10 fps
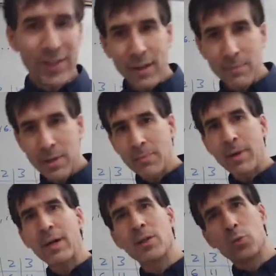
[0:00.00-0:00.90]
they mean
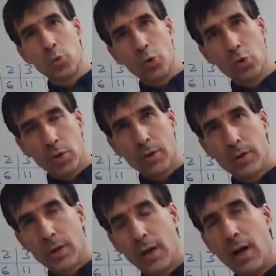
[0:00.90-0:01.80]
by the rule,
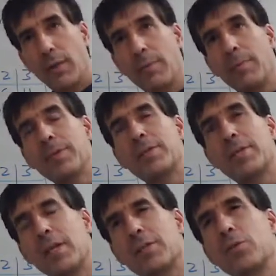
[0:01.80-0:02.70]
I'm going to
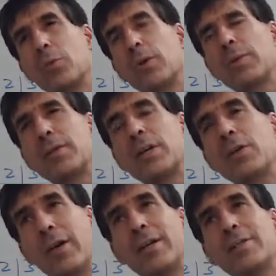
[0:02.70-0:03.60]
say this in a word because I don't know
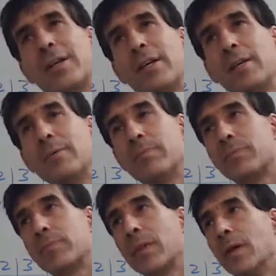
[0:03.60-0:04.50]
how to say it.
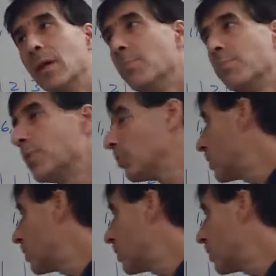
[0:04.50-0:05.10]
But